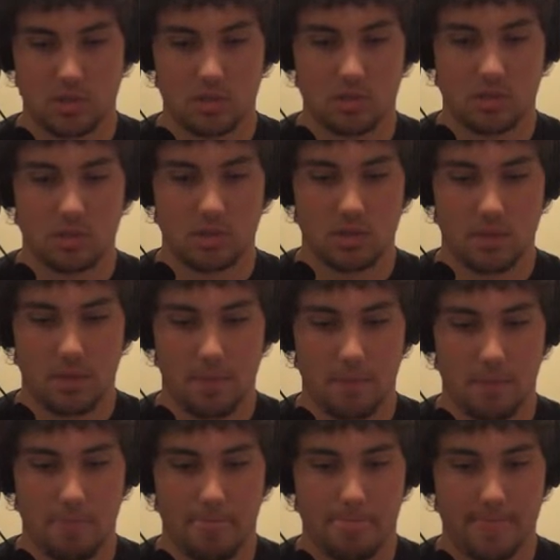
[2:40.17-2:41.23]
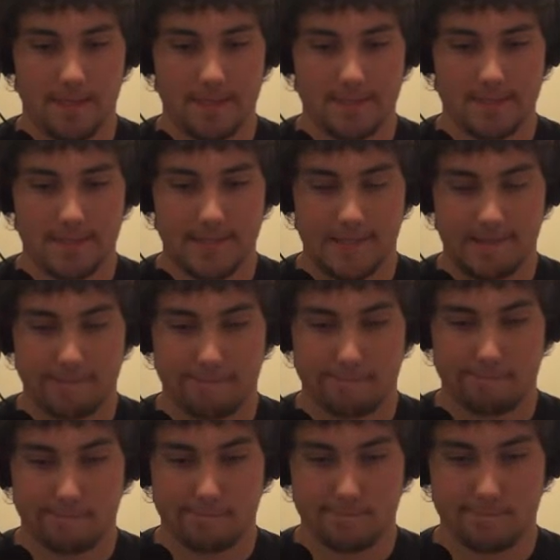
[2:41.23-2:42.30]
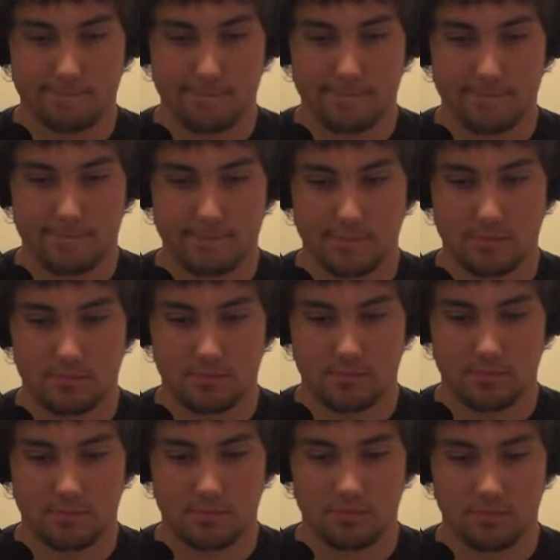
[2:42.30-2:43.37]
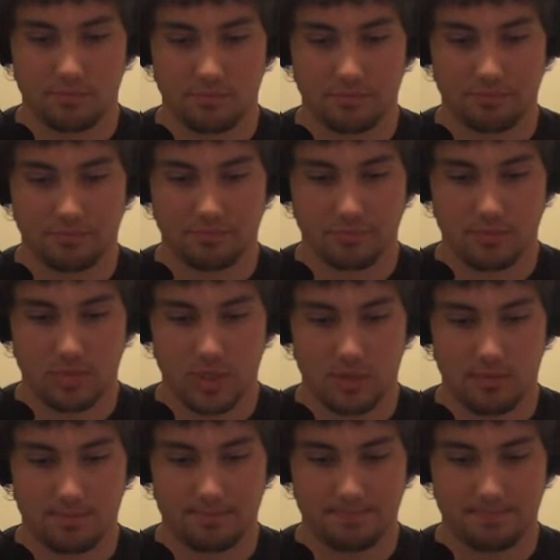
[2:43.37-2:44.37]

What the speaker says: Nothing is said.